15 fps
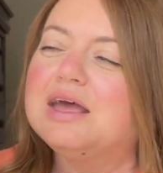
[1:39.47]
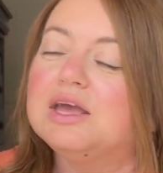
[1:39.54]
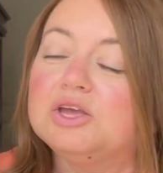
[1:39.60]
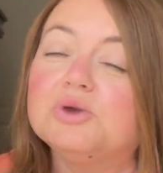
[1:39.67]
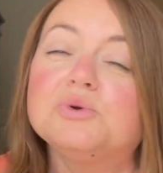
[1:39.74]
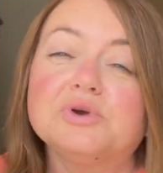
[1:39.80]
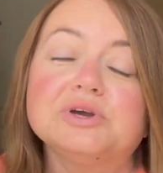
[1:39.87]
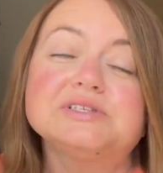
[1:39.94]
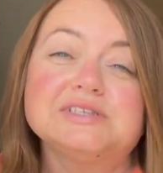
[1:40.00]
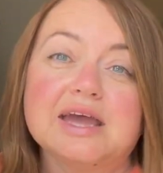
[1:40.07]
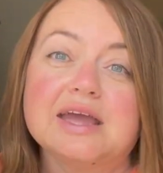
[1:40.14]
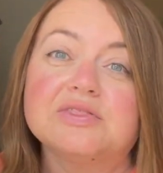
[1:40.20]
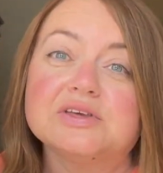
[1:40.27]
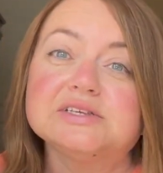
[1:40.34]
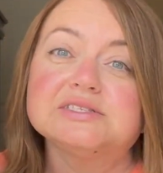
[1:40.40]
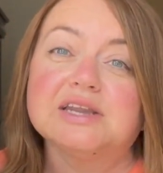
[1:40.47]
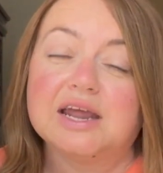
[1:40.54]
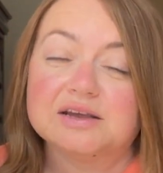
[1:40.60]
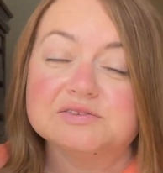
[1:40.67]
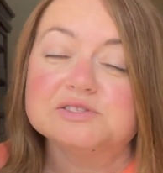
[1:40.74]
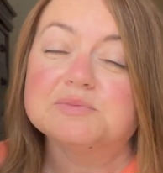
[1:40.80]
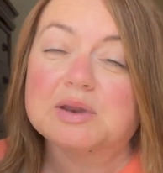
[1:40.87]
You could take this and
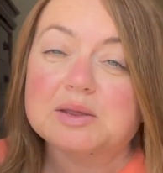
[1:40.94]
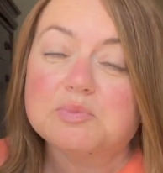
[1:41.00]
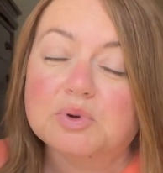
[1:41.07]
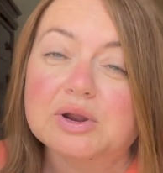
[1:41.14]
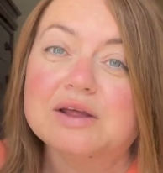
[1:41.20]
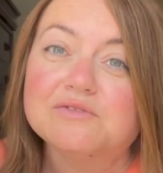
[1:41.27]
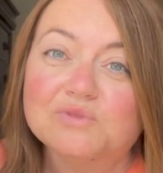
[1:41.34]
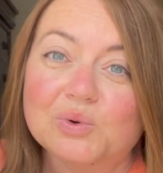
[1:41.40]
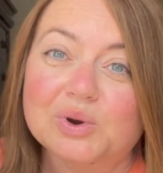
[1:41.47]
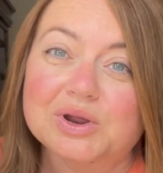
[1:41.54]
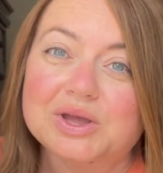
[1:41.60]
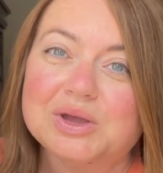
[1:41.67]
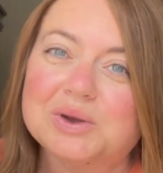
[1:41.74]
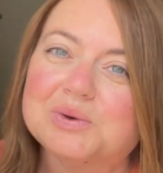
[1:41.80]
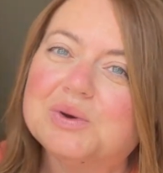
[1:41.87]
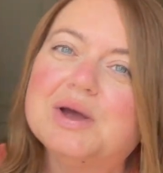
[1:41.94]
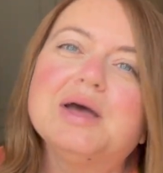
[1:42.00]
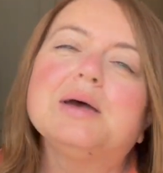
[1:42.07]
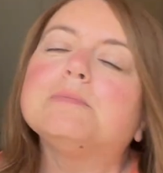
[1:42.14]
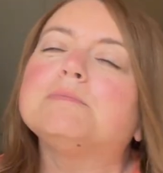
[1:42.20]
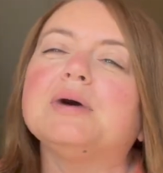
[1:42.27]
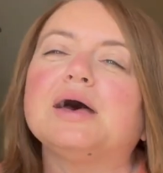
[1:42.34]
have somebody print it for you,
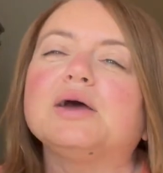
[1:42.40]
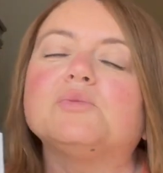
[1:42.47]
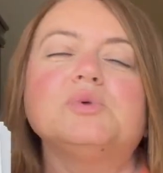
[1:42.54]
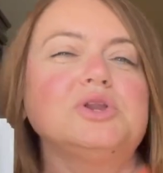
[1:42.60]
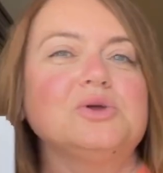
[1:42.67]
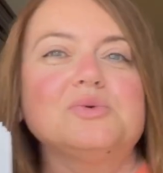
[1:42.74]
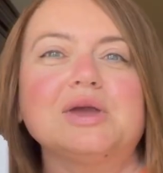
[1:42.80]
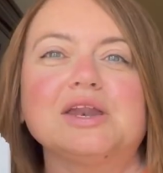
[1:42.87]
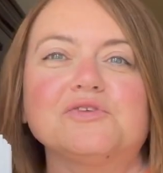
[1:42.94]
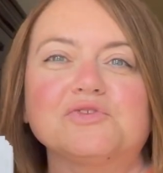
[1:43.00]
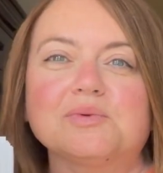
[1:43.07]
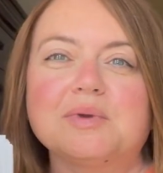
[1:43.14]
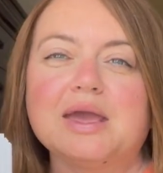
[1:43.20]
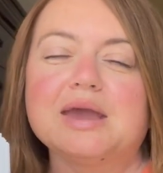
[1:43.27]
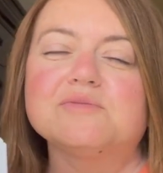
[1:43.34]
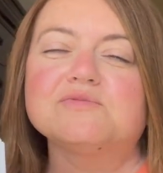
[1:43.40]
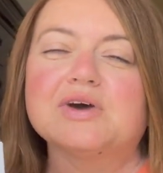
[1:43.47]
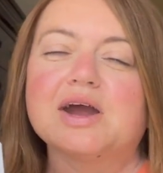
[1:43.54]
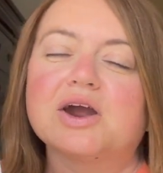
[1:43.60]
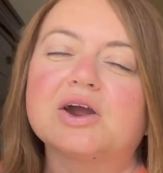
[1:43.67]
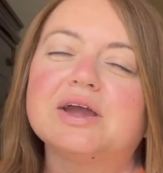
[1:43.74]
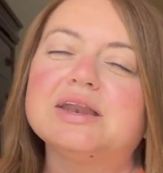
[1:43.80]
but when you get it from
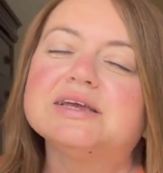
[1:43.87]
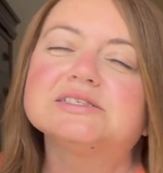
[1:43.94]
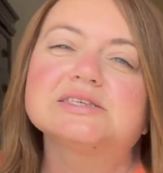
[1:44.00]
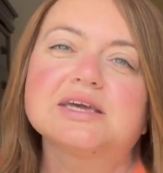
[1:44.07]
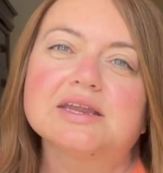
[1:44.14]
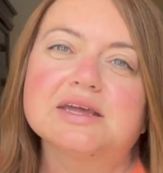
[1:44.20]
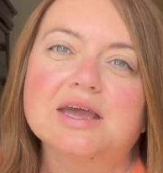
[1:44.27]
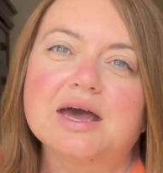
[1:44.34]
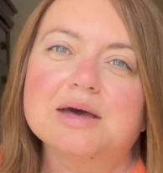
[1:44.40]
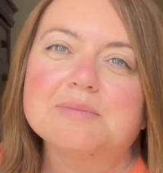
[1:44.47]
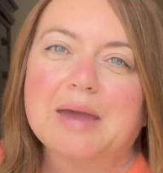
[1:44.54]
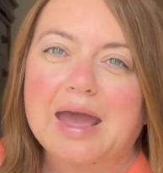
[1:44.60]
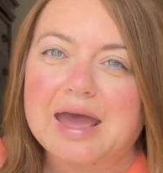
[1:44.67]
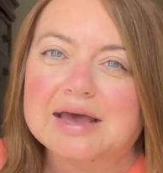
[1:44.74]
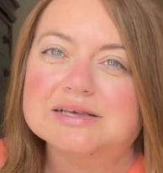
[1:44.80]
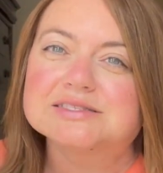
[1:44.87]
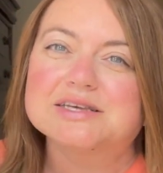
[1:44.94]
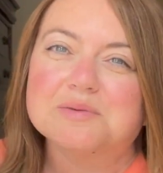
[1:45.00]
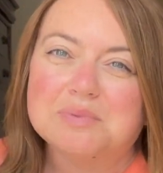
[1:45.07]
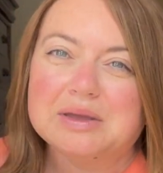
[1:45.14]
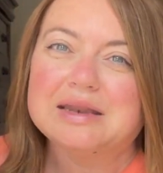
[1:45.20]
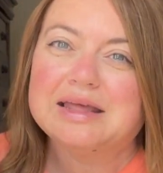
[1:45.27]
Campfire, it is going to come as a
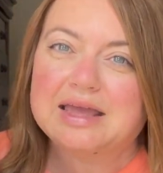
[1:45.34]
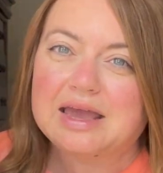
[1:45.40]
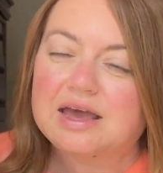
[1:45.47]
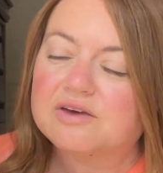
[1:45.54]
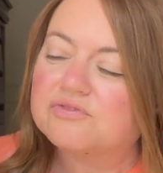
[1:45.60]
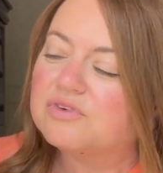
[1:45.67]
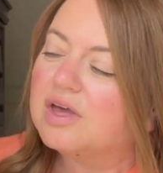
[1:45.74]
PDF.